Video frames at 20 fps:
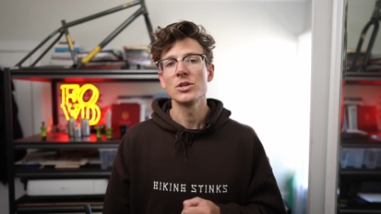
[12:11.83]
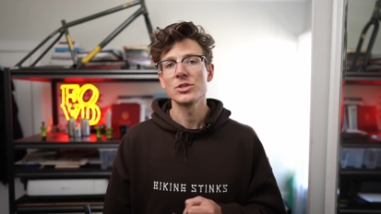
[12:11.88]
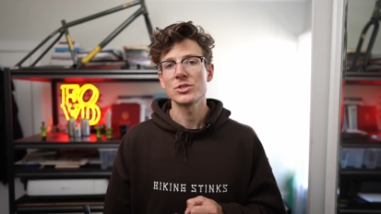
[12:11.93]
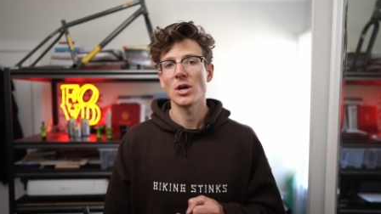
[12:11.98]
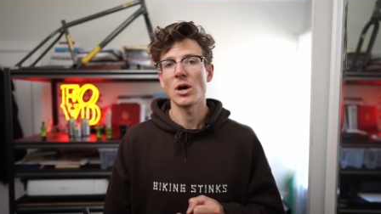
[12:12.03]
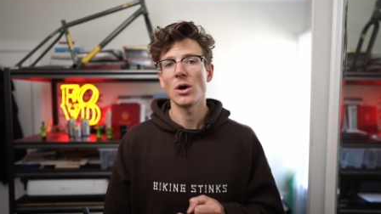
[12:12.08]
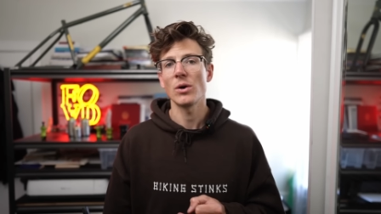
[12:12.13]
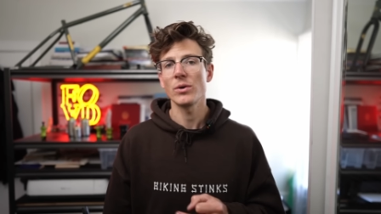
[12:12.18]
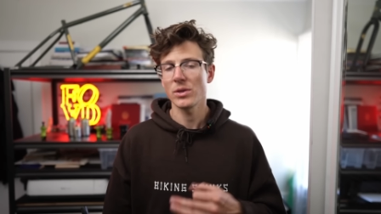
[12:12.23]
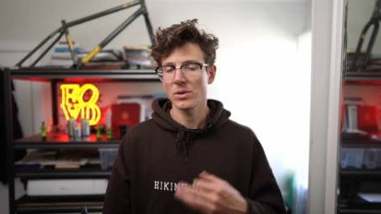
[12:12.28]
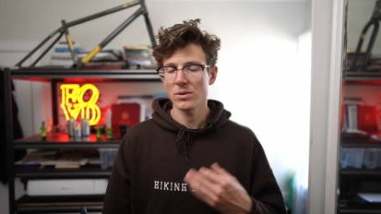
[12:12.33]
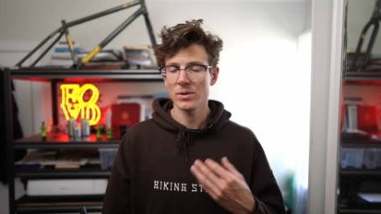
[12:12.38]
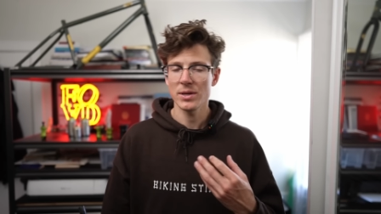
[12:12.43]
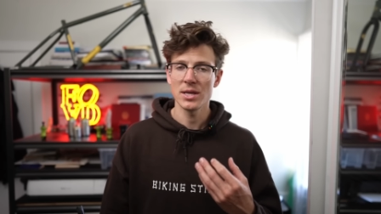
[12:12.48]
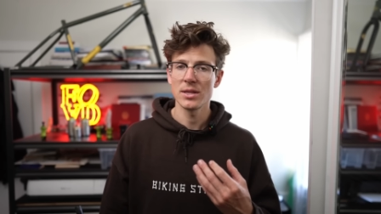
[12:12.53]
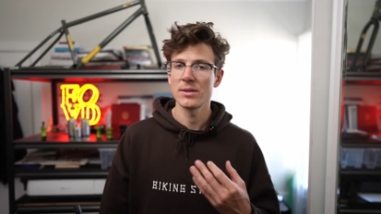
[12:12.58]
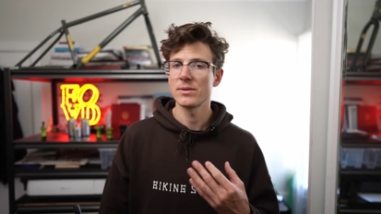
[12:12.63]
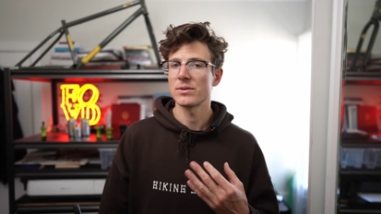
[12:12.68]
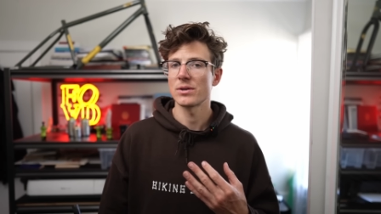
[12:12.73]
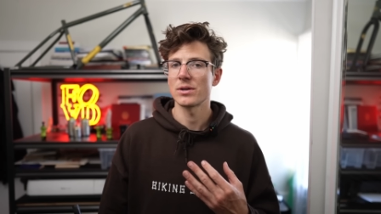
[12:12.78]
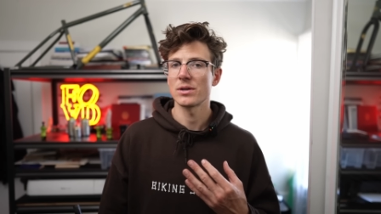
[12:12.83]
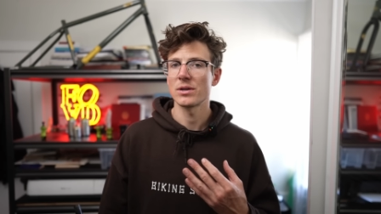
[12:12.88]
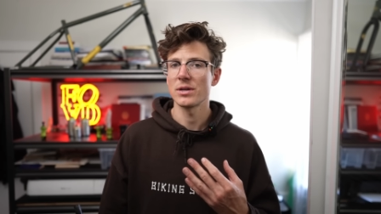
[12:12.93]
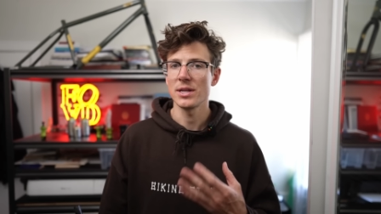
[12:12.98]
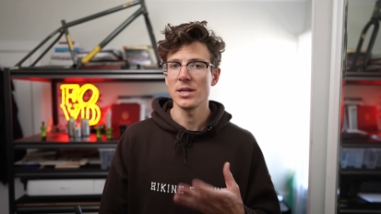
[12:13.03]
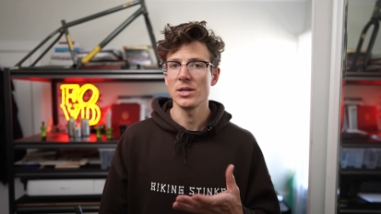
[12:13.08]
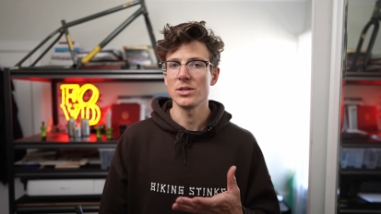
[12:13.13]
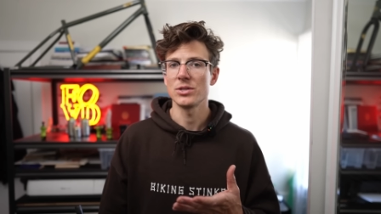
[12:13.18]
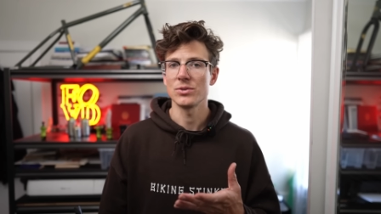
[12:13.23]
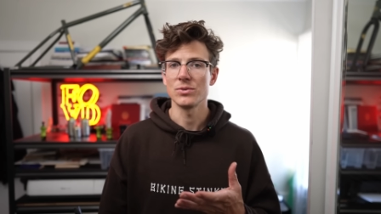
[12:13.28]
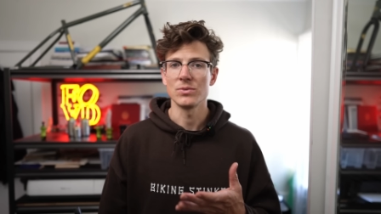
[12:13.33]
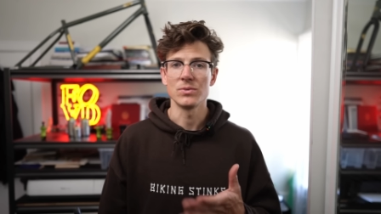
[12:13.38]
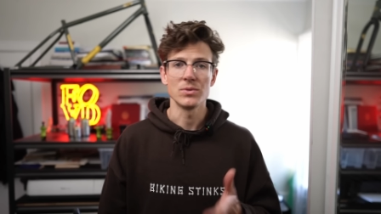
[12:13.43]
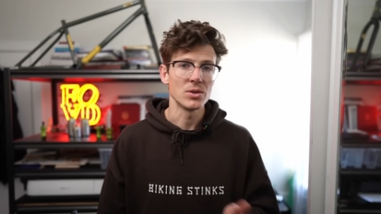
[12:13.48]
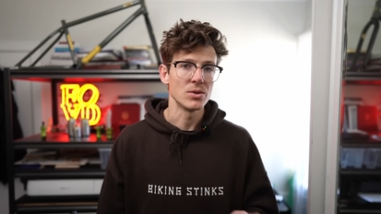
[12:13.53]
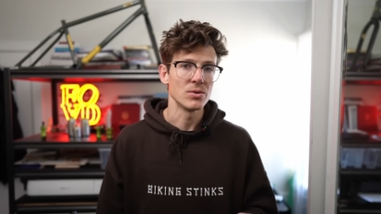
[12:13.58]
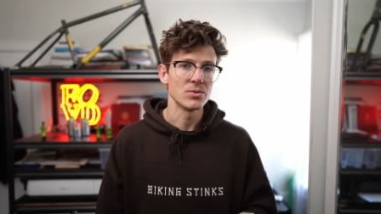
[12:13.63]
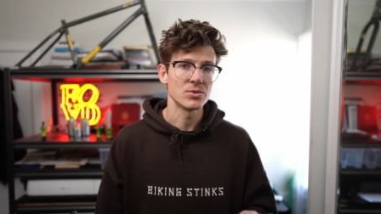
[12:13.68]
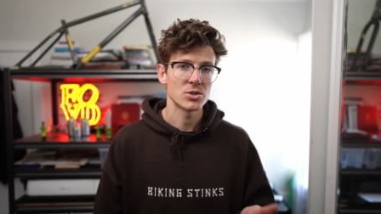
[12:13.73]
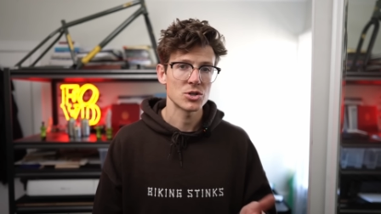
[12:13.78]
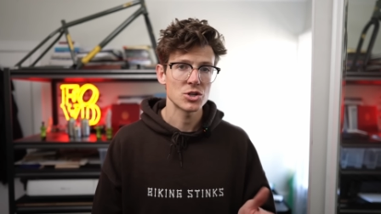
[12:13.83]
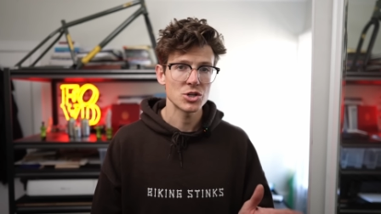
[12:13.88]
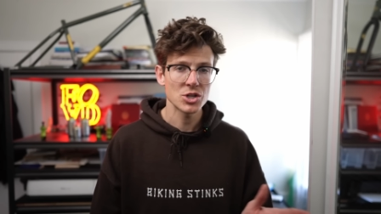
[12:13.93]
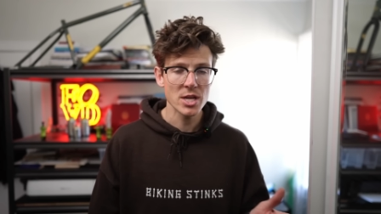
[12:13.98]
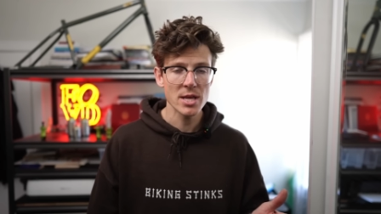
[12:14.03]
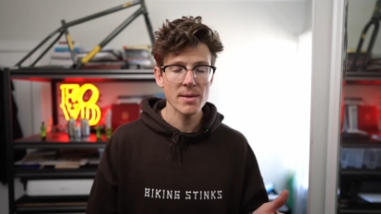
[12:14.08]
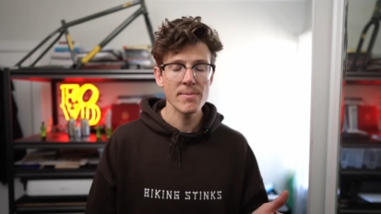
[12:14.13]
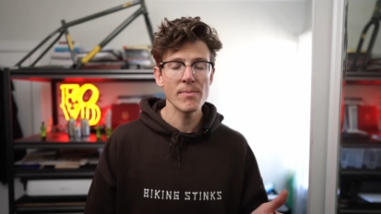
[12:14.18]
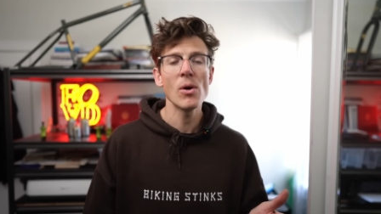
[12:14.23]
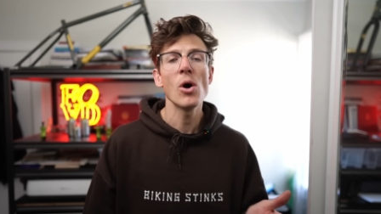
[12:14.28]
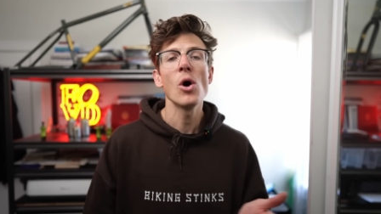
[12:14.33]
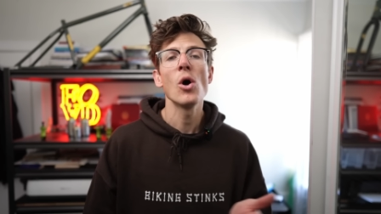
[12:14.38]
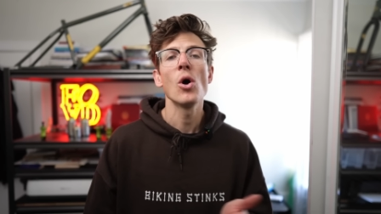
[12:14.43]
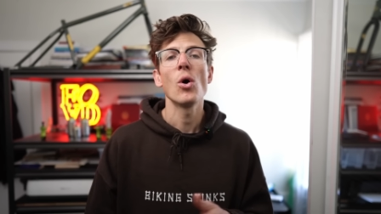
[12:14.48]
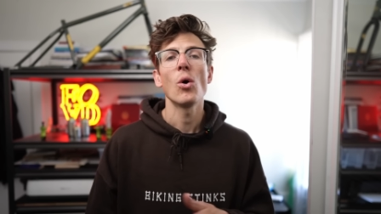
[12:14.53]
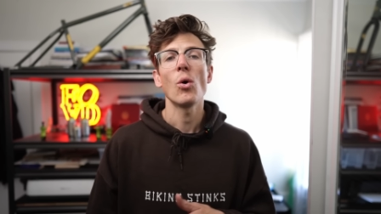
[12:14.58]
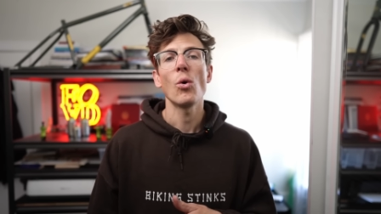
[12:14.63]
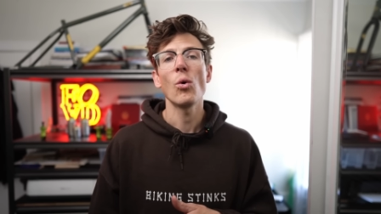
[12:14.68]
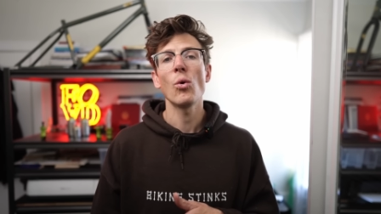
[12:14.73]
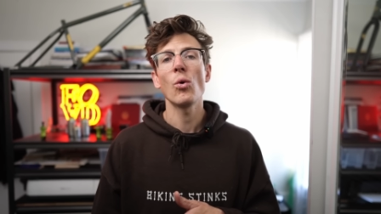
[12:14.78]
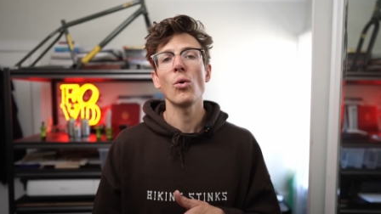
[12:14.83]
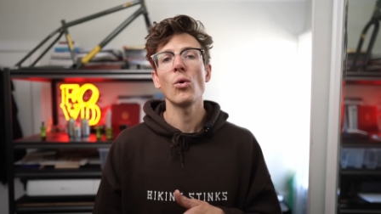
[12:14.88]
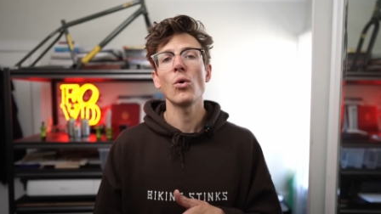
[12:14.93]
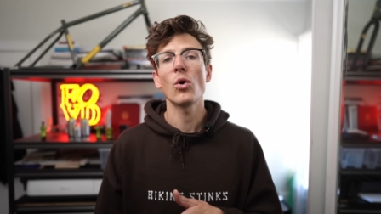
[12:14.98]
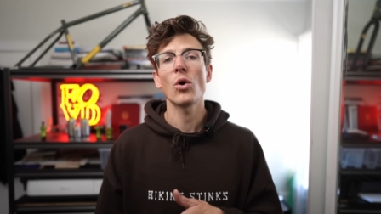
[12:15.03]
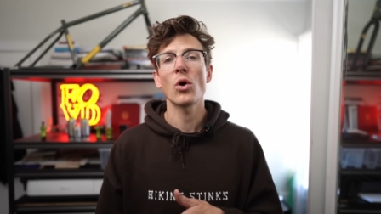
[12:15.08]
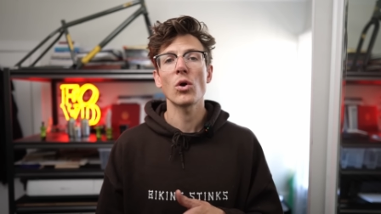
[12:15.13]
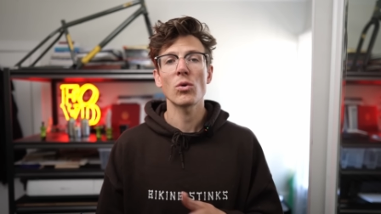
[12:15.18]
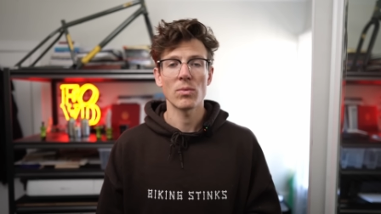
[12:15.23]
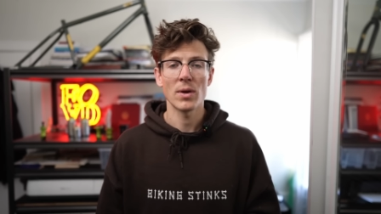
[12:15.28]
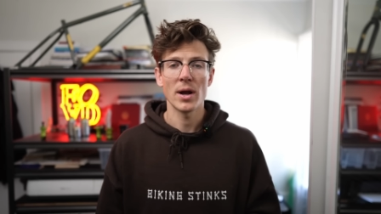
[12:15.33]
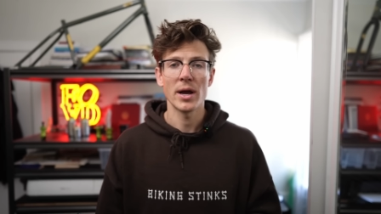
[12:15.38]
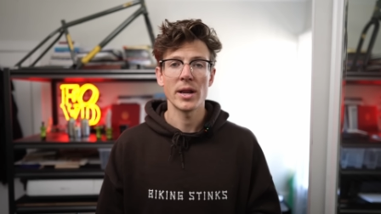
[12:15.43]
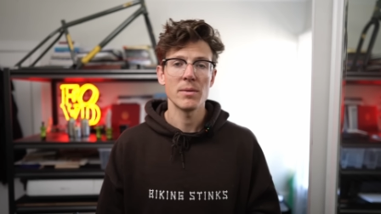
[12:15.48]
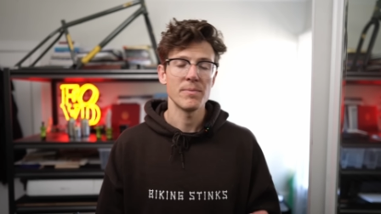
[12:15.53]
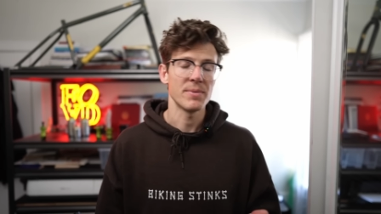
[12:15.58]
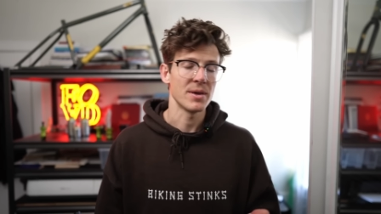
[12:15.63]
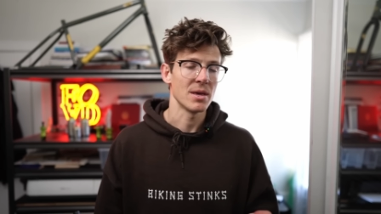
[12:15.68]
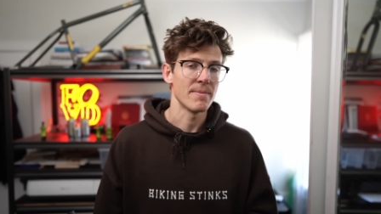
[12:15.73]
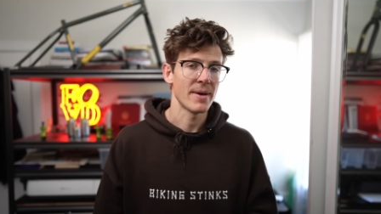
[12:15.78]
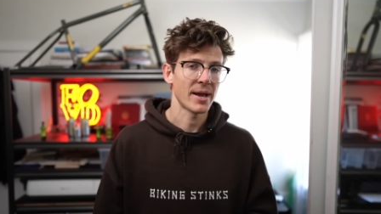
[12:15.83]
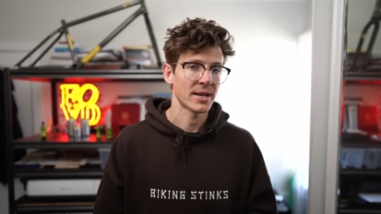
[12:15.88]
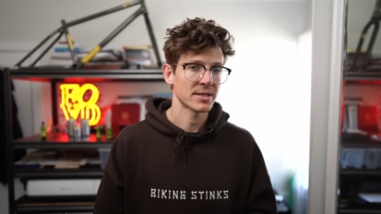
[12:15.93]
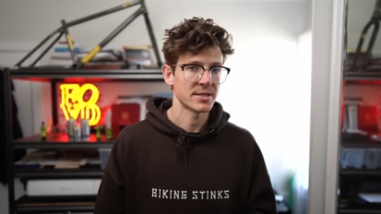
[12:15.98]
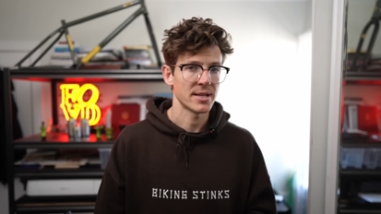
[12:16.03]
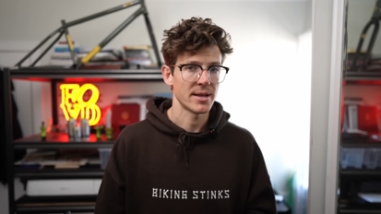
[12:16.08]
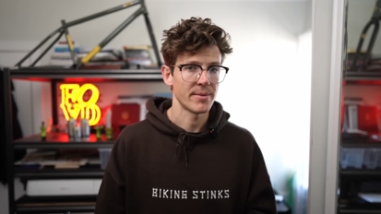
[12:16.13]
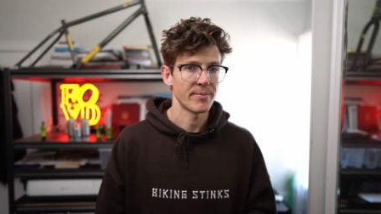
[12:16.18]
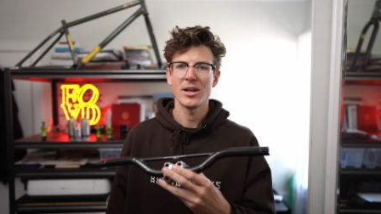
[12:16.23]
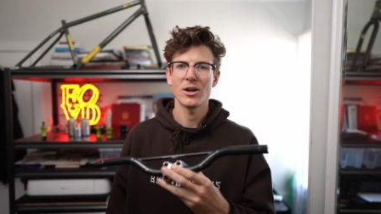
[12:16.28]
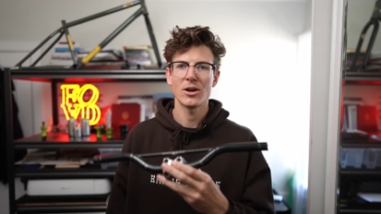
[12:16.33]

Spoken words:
So you'll either need to use a shim or run a BMX stem.